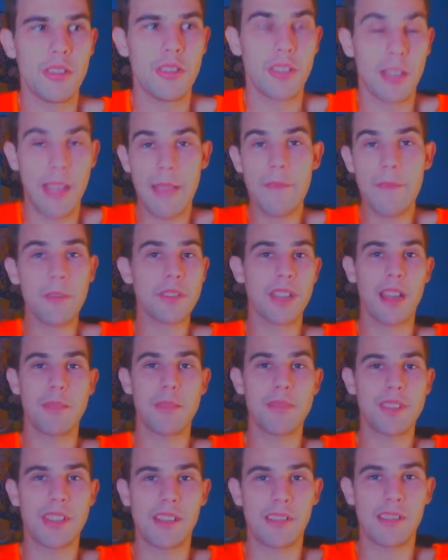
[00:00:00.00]
the Land Before Time
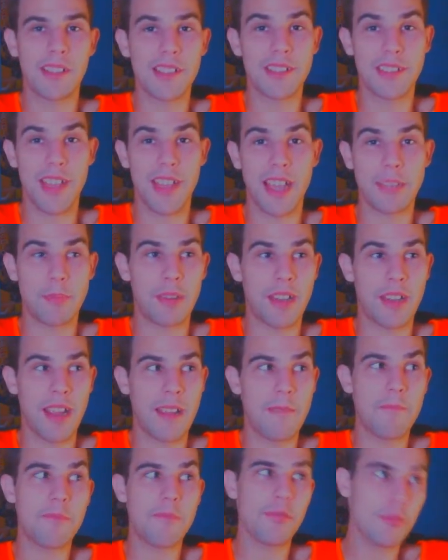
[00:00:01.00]
series has been a
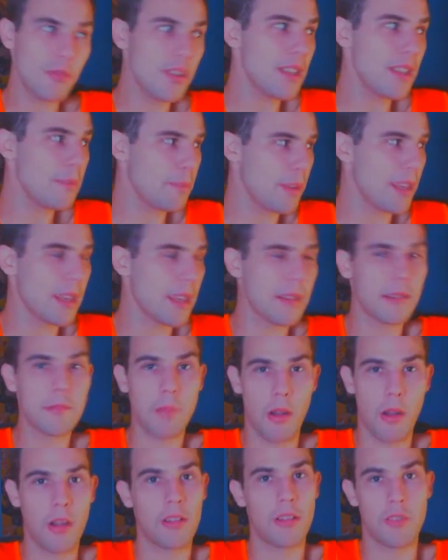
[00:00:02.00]
pretty big
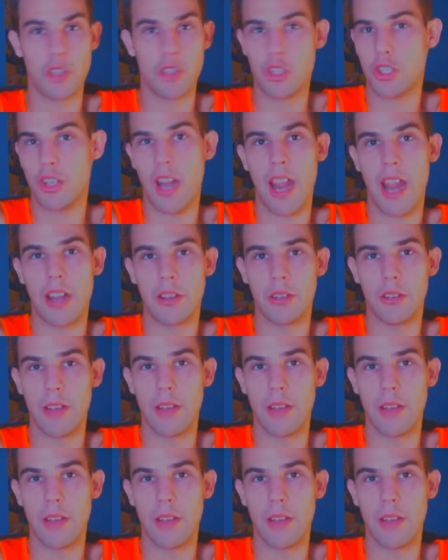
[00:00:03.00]
part of this channel.